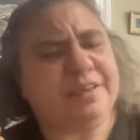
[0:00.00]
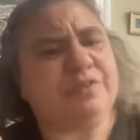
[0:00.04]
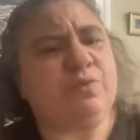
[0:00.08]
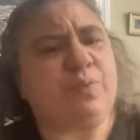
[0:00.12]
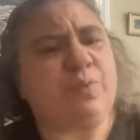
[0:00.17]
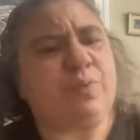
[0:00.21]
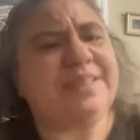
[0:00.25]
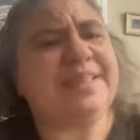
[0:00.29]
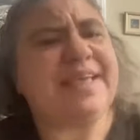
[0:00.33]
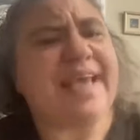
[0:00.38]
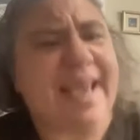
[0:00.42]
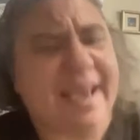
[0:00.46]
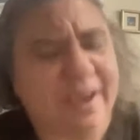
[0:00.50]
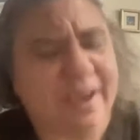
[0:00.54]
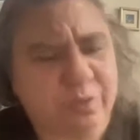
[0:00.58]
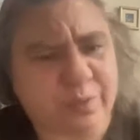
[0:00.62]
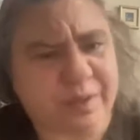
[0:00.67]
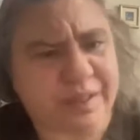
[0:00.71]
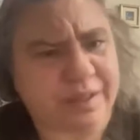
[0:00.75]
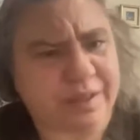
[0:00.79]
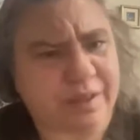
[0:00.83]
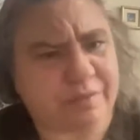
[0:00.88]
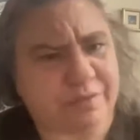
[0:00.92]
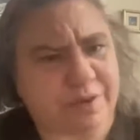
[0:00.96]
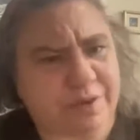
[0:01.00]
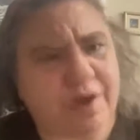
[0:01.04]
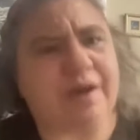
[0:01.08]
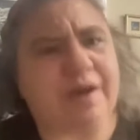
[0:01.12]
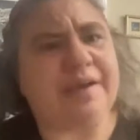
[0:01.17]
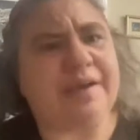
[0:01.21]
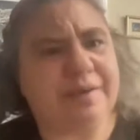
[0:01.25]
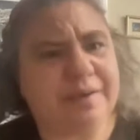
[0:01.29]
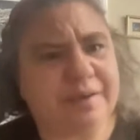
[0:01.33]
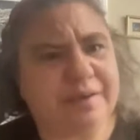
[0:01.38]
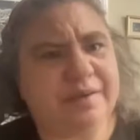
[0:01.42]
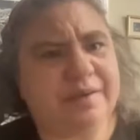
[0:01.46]
ways can we love
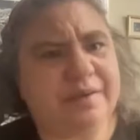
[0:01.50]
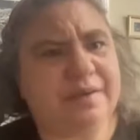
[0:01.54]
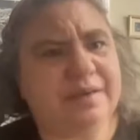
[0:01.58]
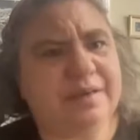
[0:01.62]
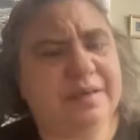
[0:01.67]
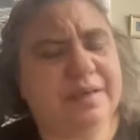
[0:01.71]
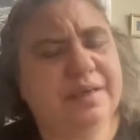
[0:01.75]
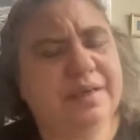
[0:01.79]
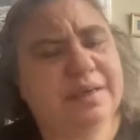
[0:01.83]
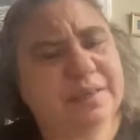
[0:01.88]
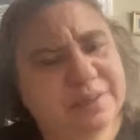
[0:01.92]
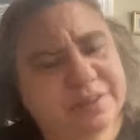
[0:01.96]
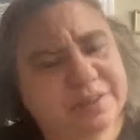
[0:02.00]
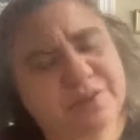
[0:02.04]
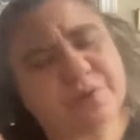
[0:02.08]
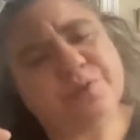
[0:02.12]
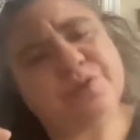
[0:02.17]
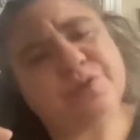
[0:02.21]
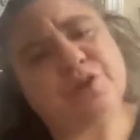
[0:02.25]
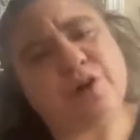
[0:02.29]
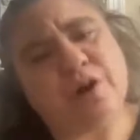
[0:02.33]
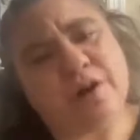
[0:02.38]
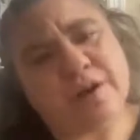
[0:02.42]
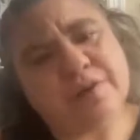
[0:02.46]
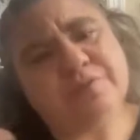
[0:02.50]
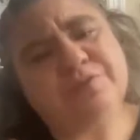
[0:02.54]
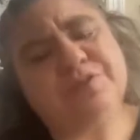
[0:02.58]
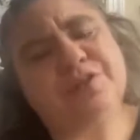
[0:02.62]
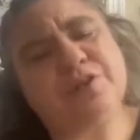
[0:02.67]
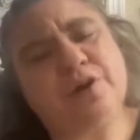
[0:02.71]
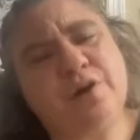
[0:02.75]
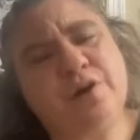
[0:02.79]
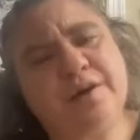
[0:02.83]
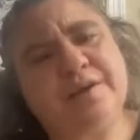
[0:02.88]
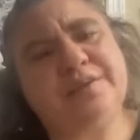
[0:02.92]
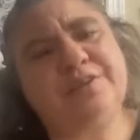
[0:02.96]
God? So Song of
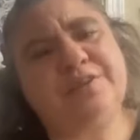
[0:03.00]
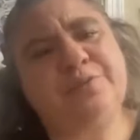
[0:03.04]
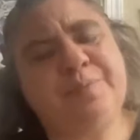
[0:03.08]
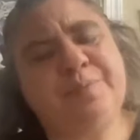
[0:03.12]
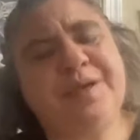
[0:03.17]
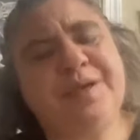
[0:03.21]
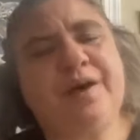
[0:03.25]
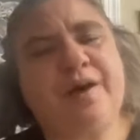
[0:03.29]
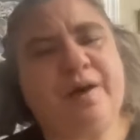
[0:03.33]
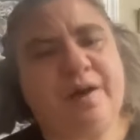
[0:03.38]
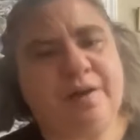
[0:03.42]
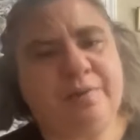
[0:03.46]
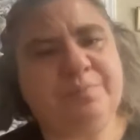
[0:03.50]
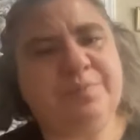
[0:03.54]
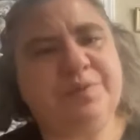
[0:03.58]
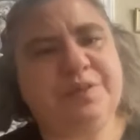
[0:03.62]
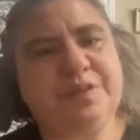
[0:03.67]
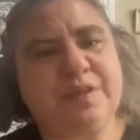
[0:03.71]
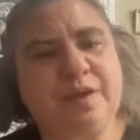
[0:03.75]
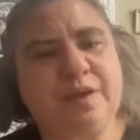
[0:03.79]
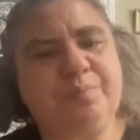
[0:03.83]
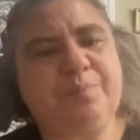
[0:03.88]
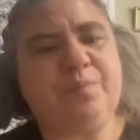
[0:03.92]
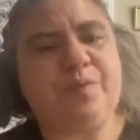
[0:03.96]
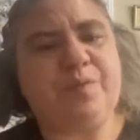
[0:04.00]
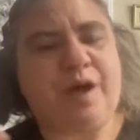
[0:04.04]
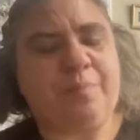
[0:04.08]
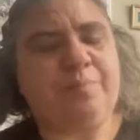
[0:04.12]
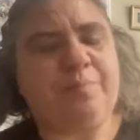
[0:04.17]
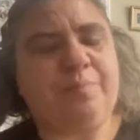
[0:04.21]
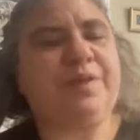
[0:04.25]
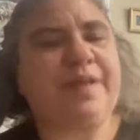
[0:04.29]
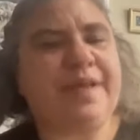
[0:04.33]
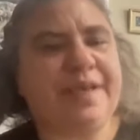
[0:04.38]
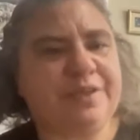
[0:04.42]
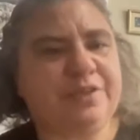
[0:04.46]
Songs becomes a
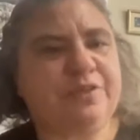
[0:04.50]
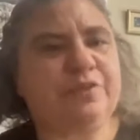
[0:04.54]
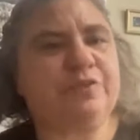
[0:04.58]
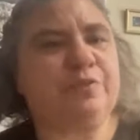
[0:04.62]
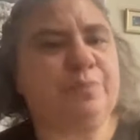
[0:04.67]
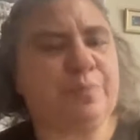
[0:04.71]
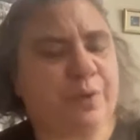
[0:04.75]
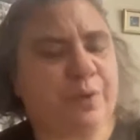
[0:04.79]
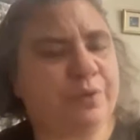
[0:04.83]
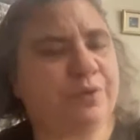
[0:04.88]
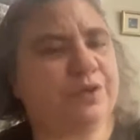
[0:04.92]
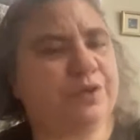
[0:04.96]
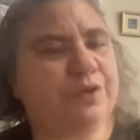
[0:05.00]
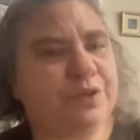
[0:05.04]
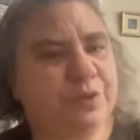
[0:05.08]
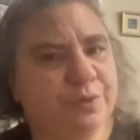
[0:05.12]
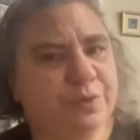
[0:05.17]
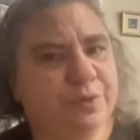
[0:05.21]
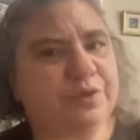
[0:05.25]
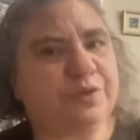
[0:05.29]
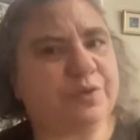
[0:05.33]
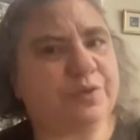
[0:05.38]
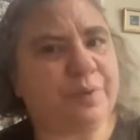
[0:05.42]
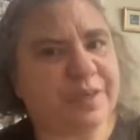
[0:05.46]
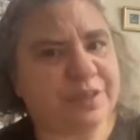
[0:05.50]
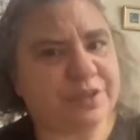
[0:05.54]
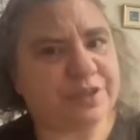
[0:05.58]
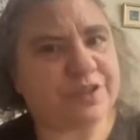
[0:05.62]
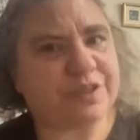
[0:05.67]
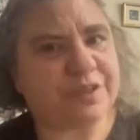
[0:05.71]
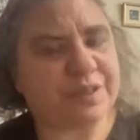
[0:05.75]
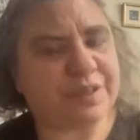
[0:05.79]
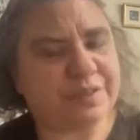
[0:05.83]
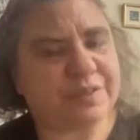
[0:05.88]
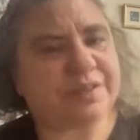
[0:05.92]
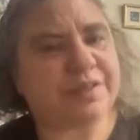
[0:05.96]
place for both Jews and
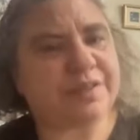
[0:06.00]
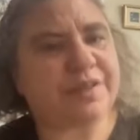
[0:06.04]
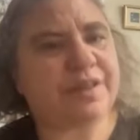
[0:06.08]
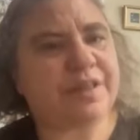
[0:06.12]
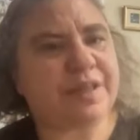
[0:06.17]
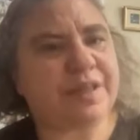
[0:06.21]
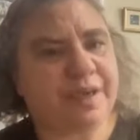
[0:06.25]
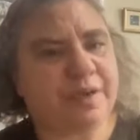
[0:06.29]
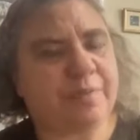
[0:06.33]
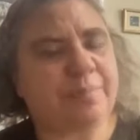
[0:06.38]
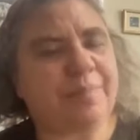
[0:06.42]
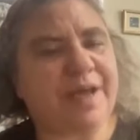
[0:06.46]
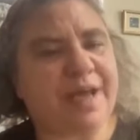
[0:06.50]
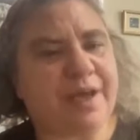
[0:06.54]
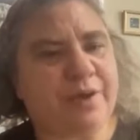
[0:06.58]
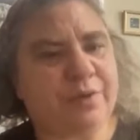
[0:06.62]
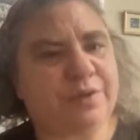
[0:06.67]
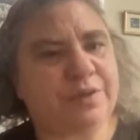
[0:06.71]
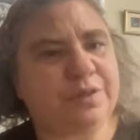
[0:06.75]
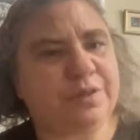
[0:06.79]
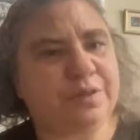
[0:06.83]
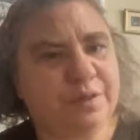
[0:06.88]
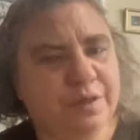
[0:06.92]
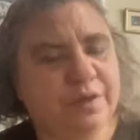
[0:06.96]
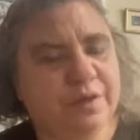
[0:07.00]
Christians to think about,